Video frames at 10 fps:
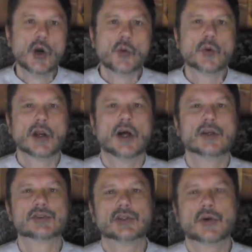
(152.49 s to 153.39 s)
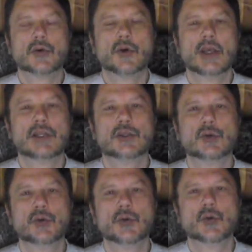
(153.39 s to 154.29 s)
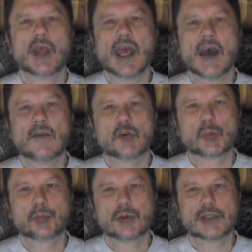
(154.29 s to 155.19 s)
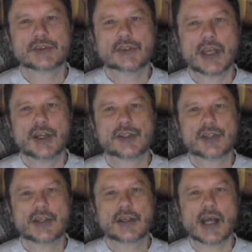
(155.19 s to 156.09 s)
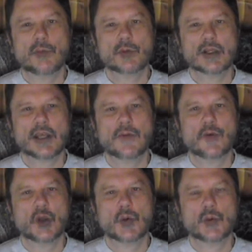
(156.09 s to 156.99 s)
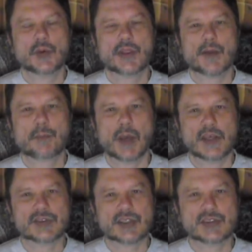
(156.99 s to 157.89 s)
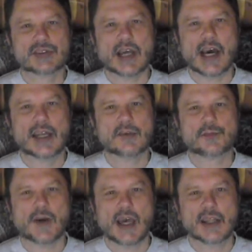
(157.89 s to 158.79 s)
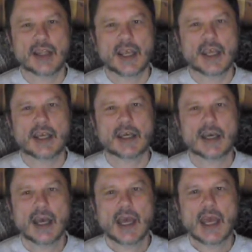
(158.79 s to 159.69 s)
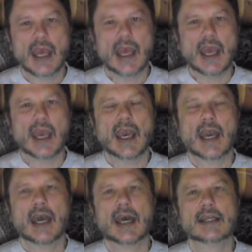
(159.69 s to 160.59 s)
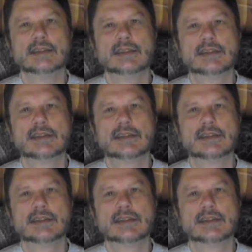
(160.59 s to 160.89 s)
We're also going to have a presentation that will give you the basics on filing and